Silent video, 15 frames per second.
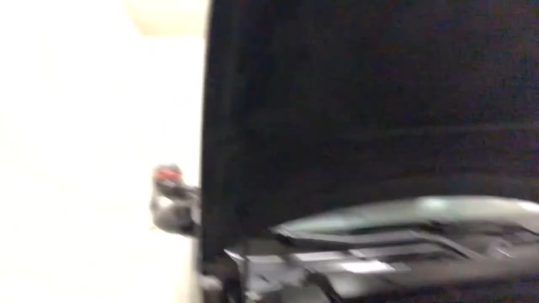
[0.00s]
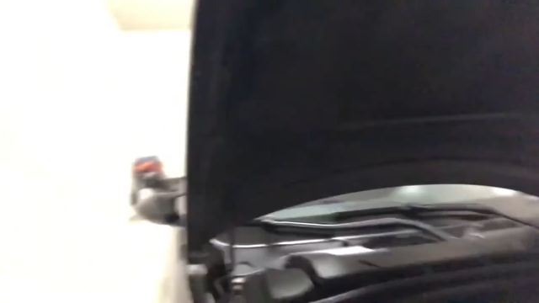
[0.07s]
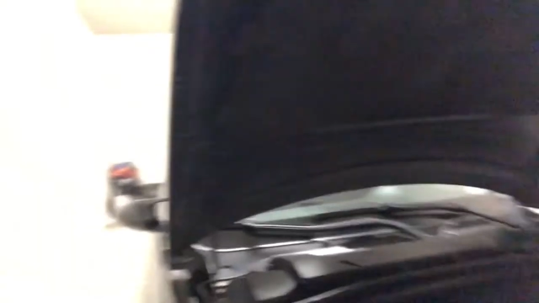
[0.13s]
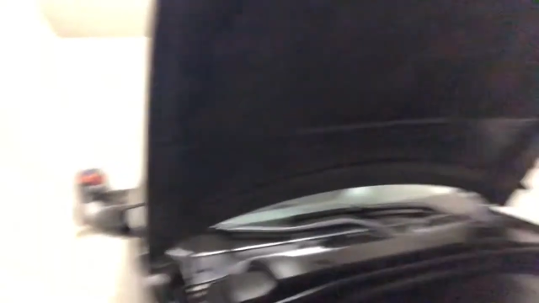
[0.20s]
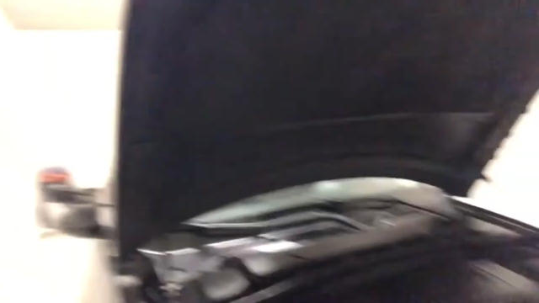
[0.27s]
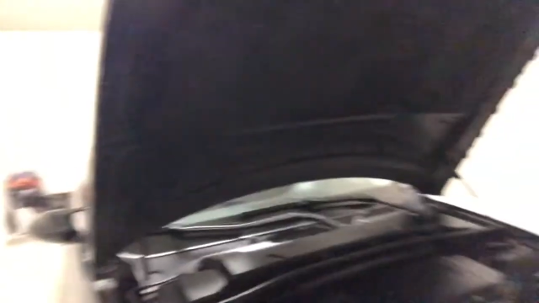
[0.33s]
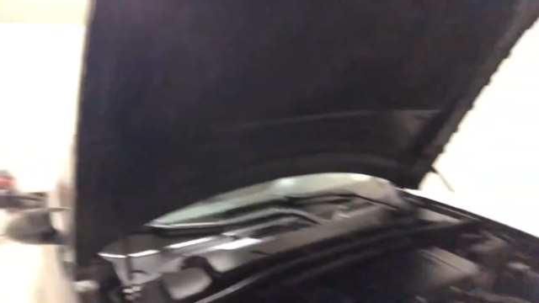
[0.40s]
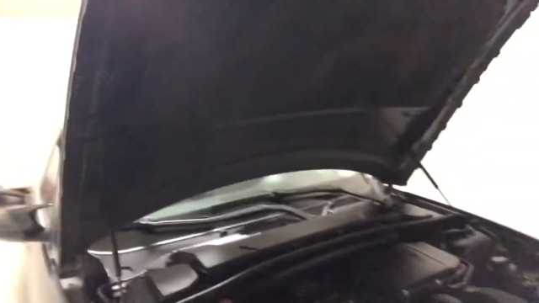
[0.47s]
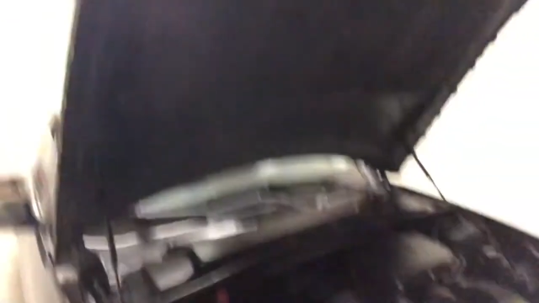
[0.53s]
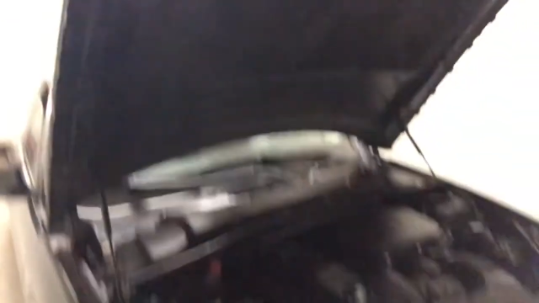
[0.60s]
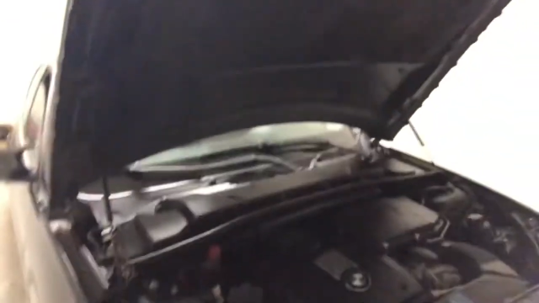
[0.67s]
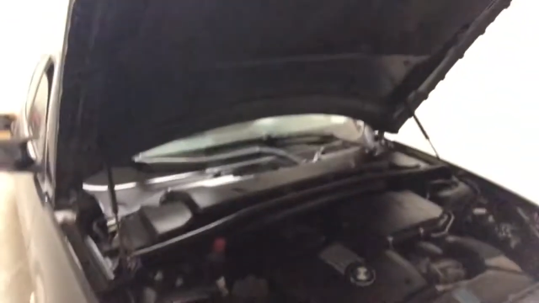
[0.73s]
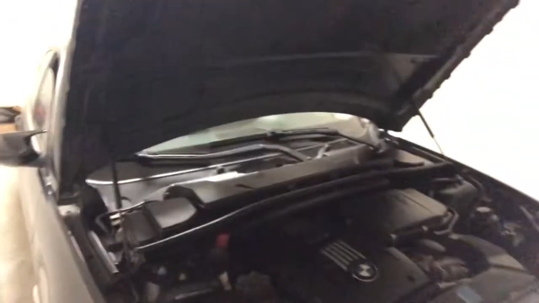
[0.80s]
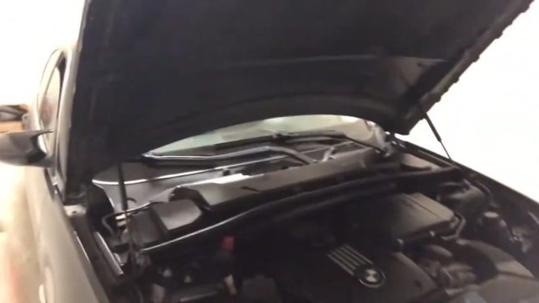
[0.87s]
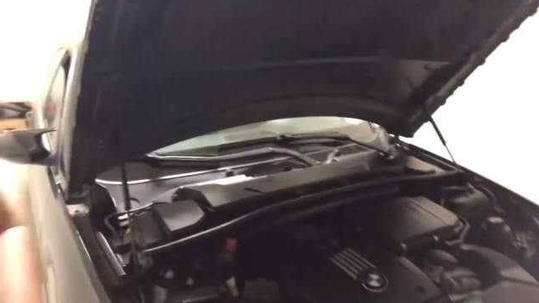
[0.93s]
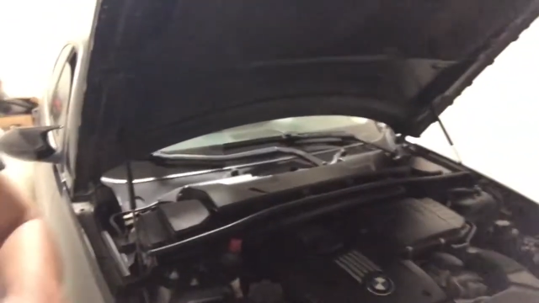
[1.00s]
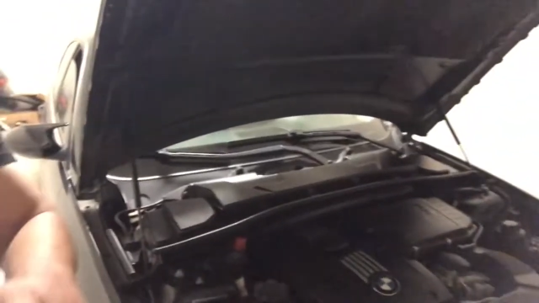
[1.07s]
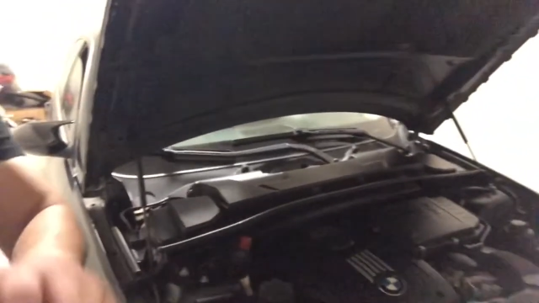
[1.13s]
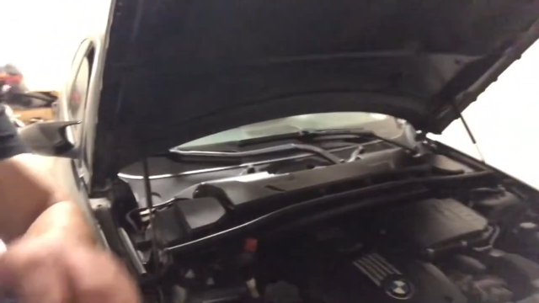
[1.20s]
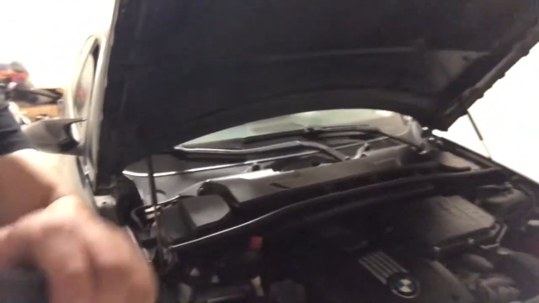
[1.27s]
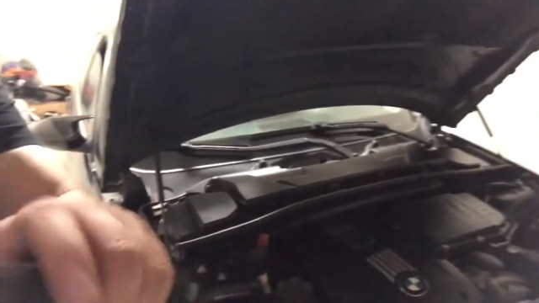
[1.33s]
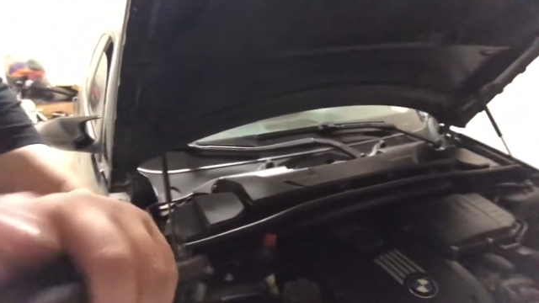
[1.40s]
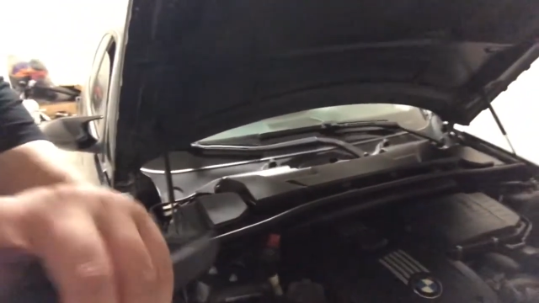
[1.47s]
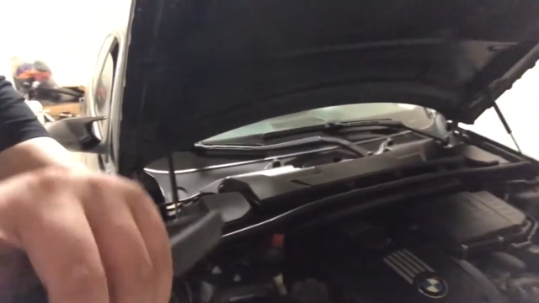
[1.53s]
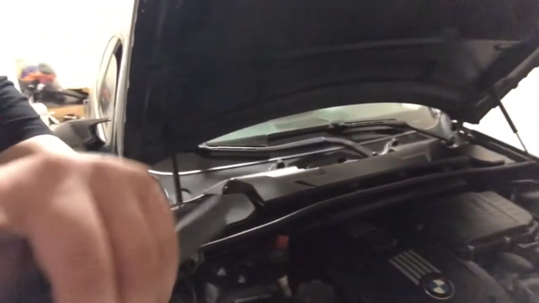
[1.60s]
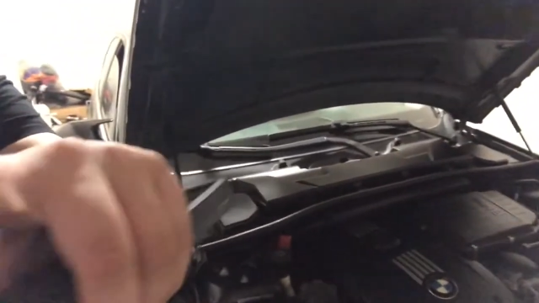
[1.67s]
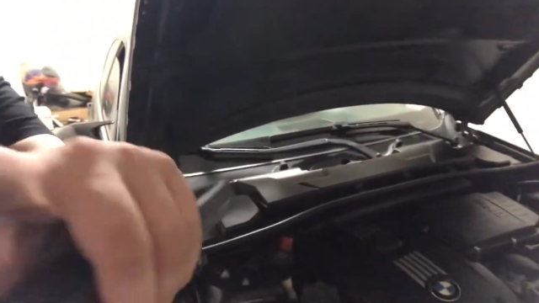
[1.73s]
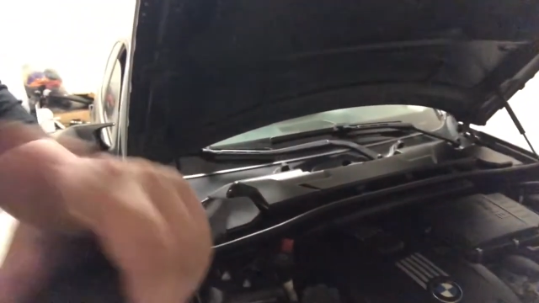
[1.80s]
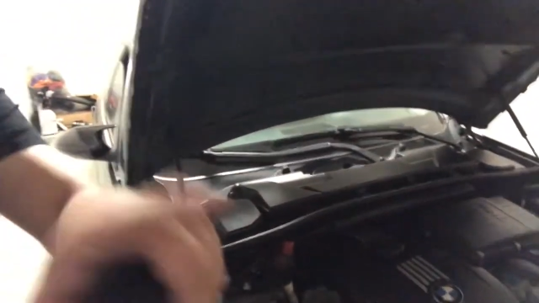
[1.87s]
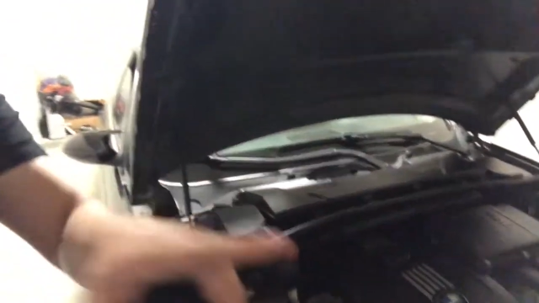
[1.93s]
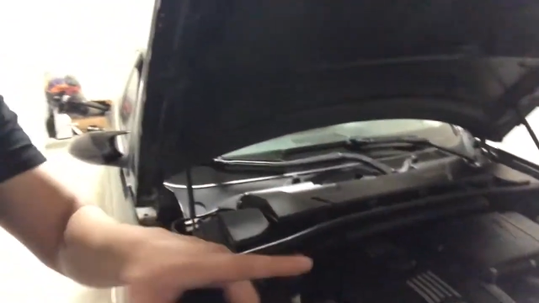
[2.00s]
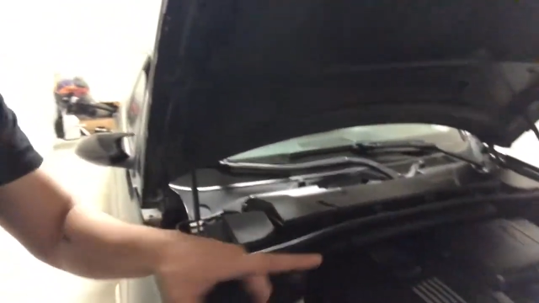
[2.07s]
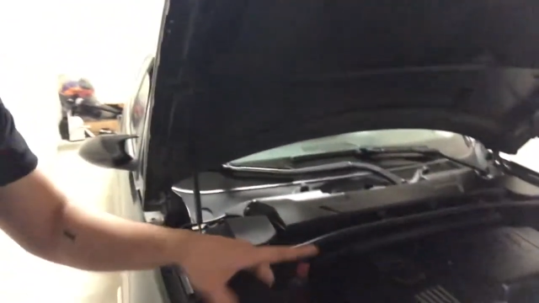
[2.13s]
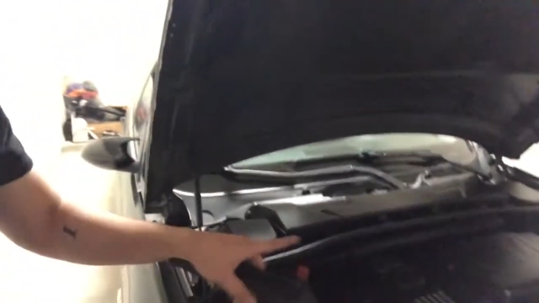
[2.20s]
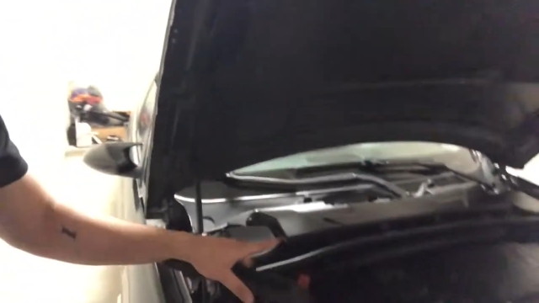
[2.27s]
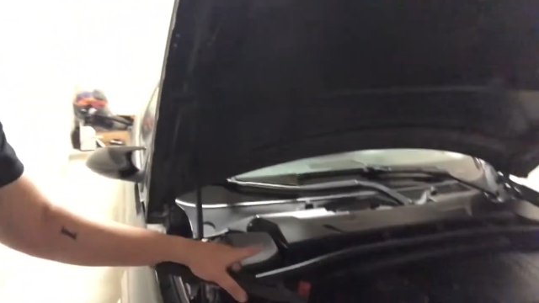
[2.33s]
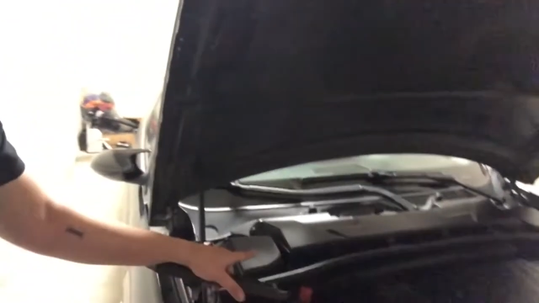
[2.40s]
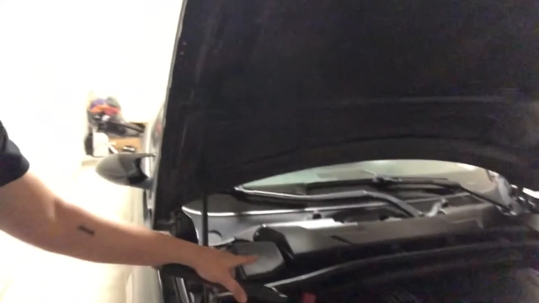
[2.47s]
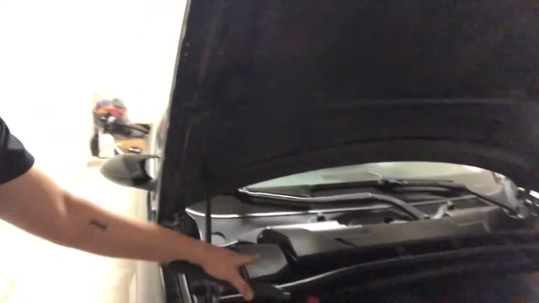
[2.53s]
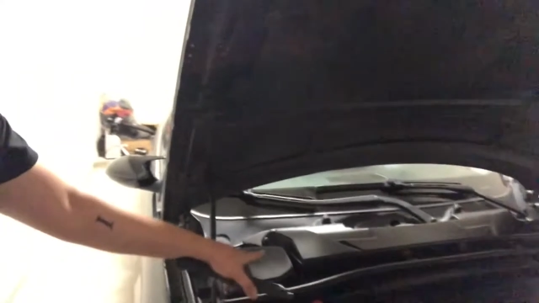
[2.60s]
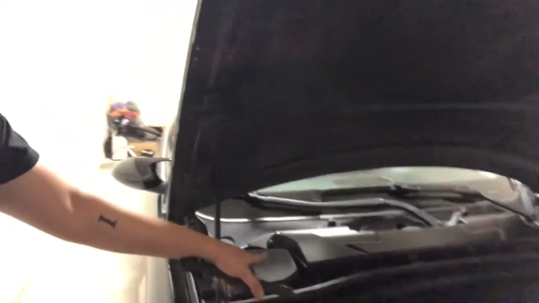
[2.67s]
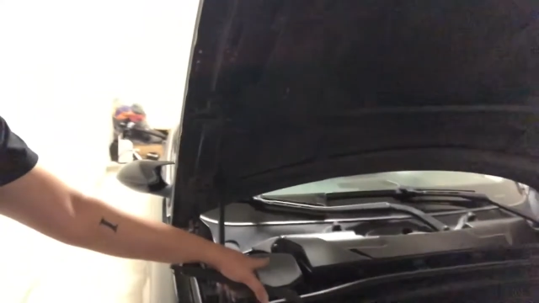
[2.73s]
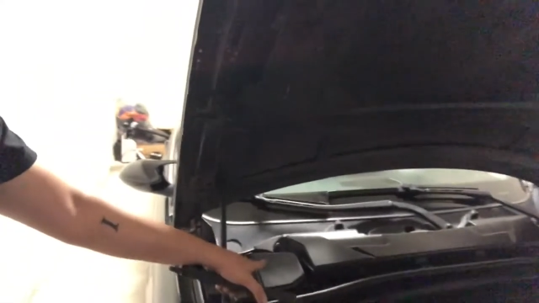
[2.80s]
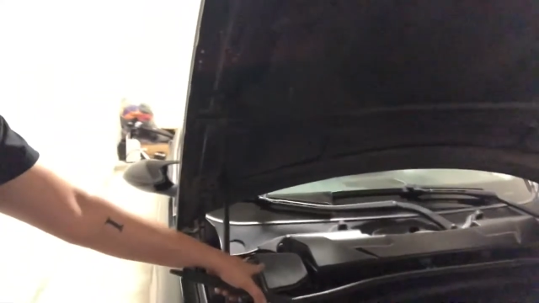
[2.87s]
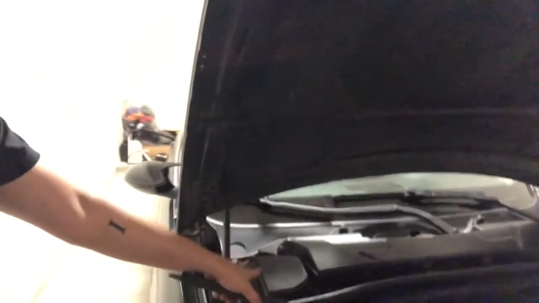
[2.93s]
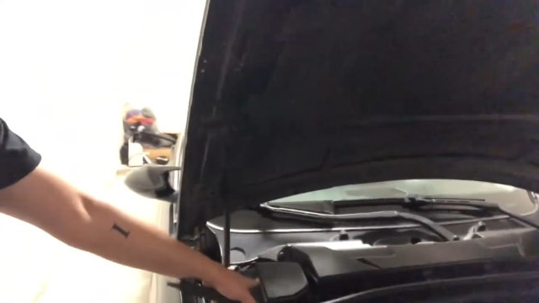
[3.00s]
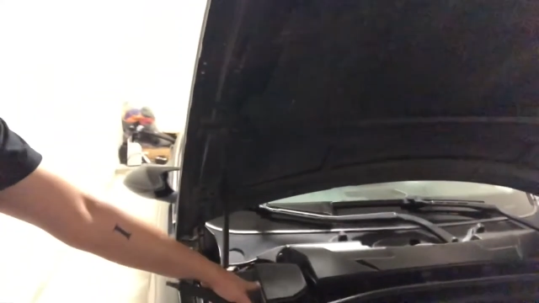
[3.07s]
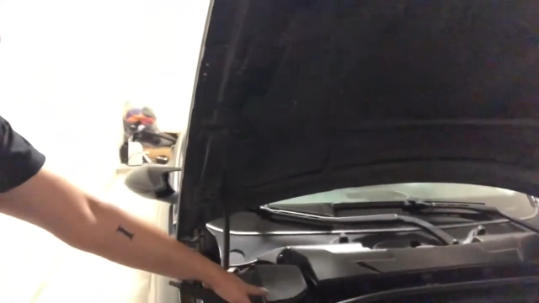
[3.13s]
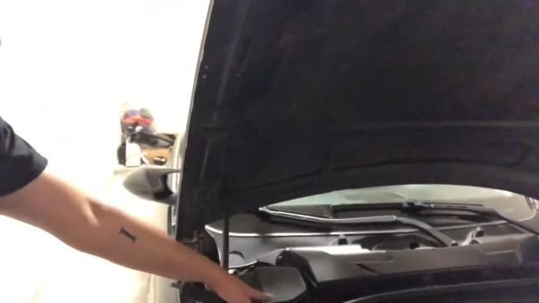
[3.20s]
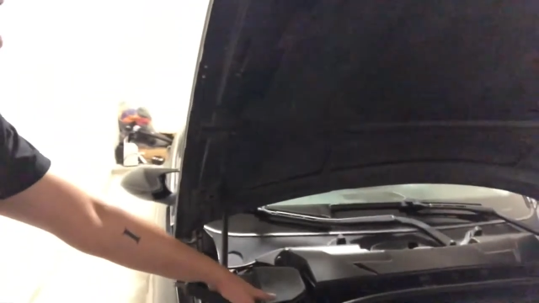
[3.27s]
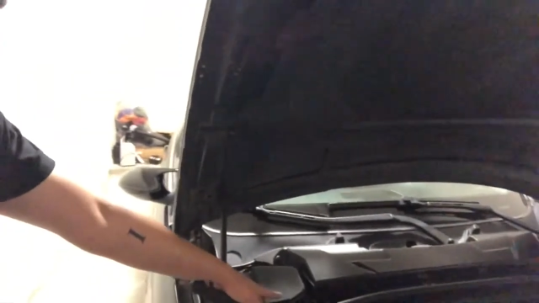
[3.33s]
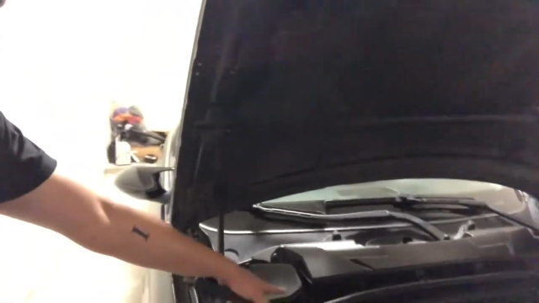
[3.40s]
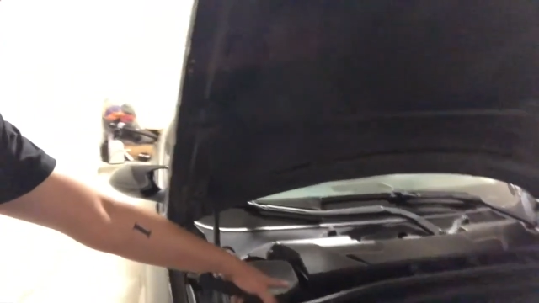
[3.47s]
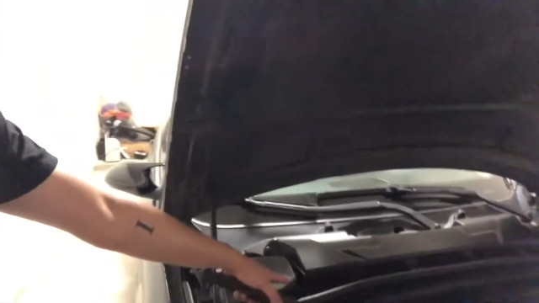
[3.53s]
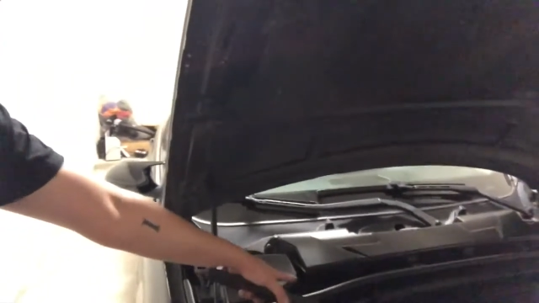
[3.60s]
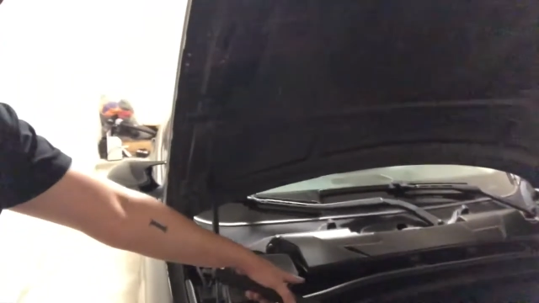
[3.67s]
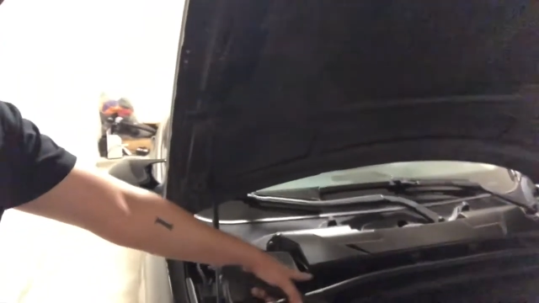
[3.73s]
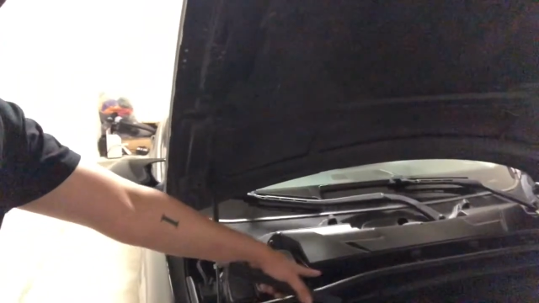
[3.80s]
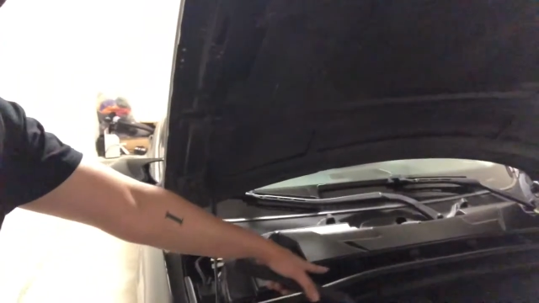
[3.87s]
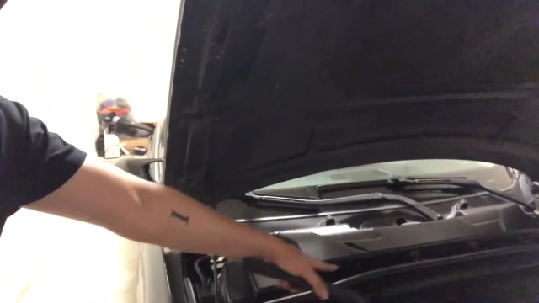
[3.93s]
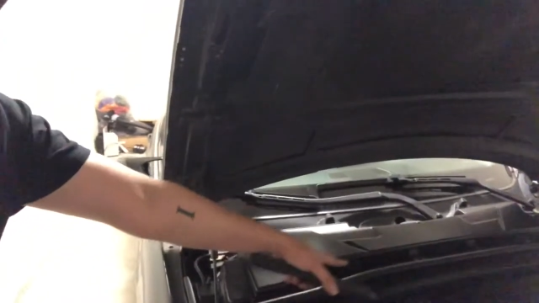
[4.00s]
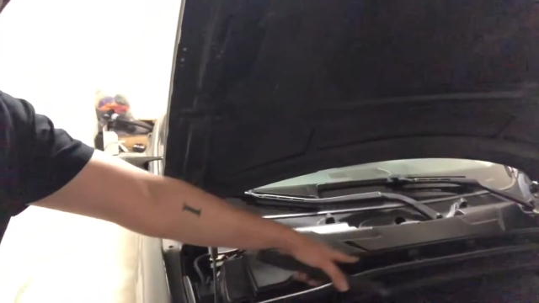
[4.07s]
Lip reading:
Nobody's mouth can be seen.